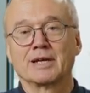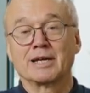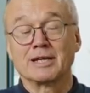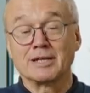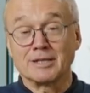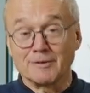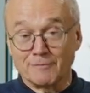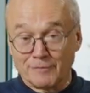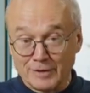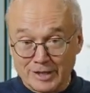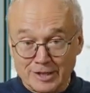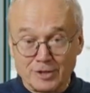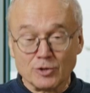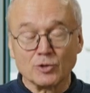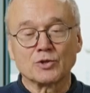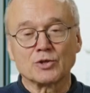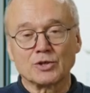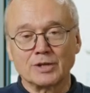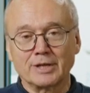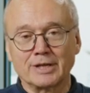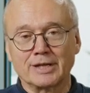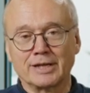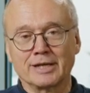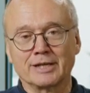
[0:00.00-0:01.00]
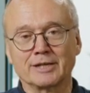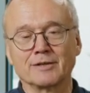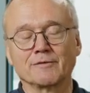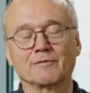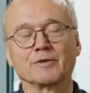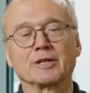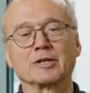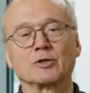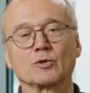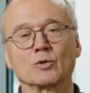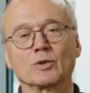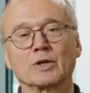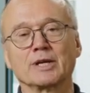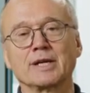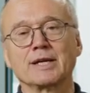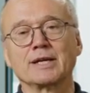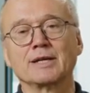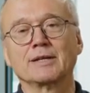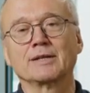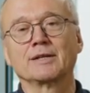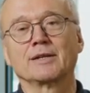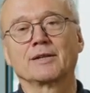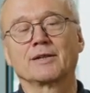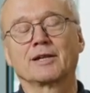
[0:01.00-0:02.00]

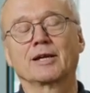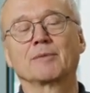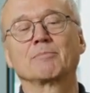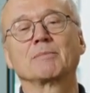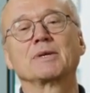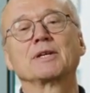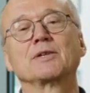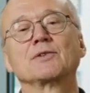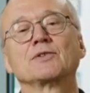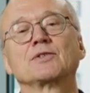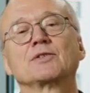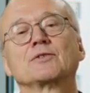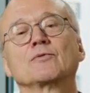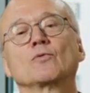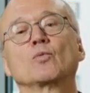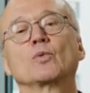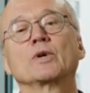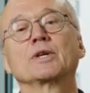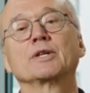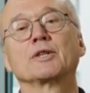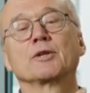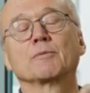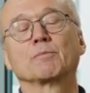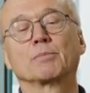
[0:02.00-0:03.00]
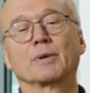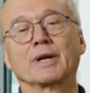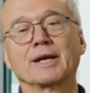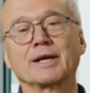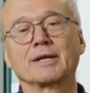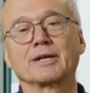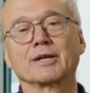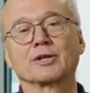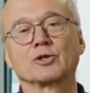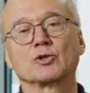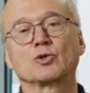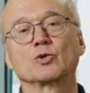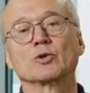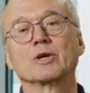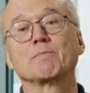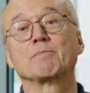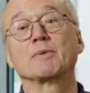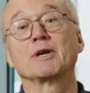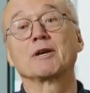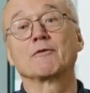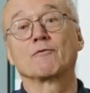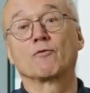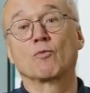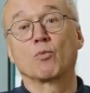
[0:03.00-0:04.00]
individually? That means will the breaker
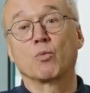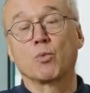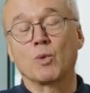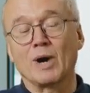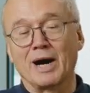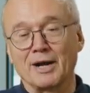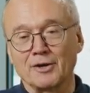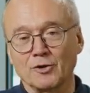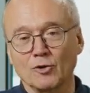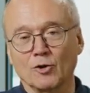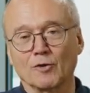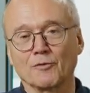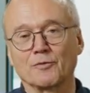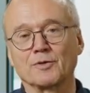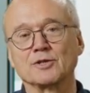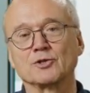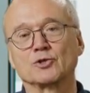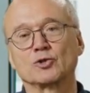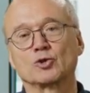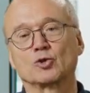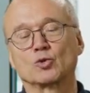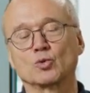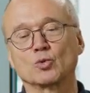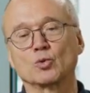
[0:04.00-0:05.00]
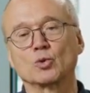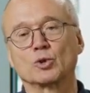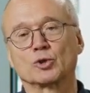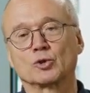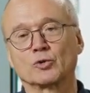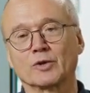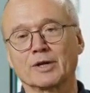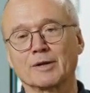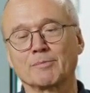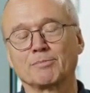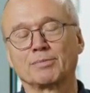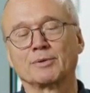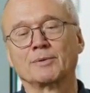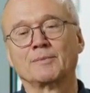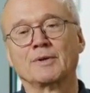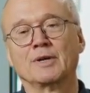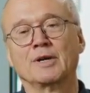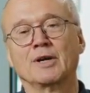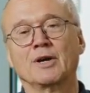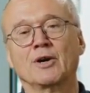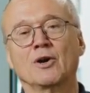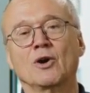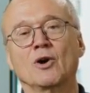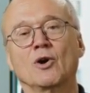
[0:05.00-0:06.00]
trip if one of these two trip?
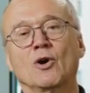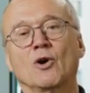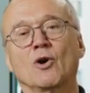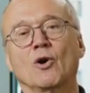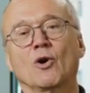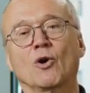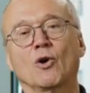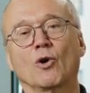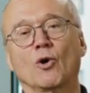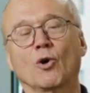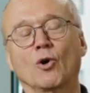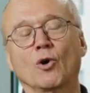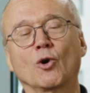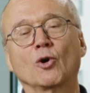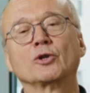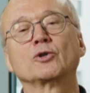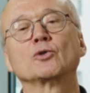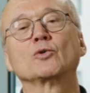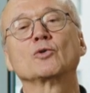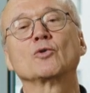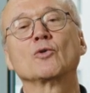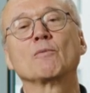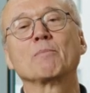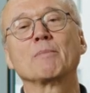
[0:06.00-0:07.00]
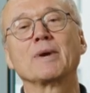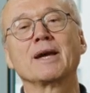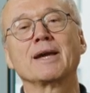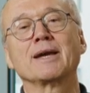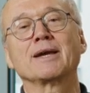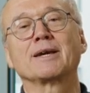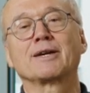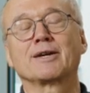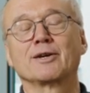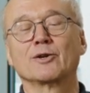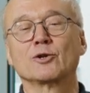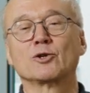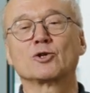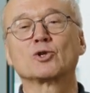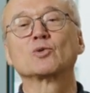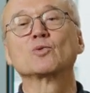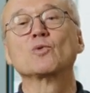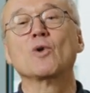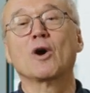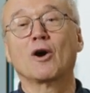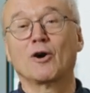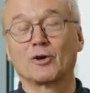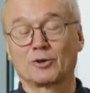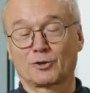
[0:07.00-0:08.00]
Or do you make a
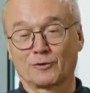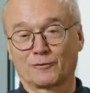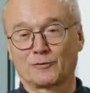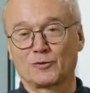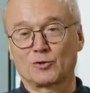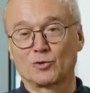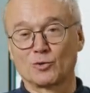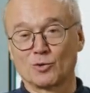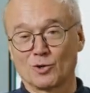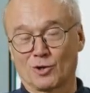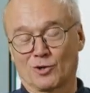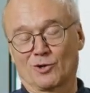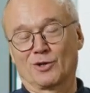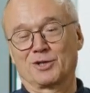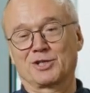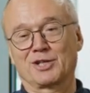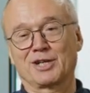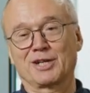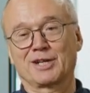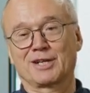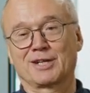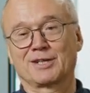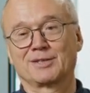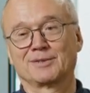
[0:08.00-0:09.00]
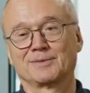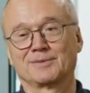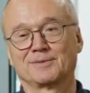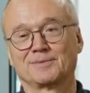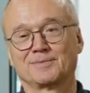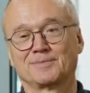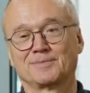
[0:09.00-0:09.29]
2 out of 2 logic?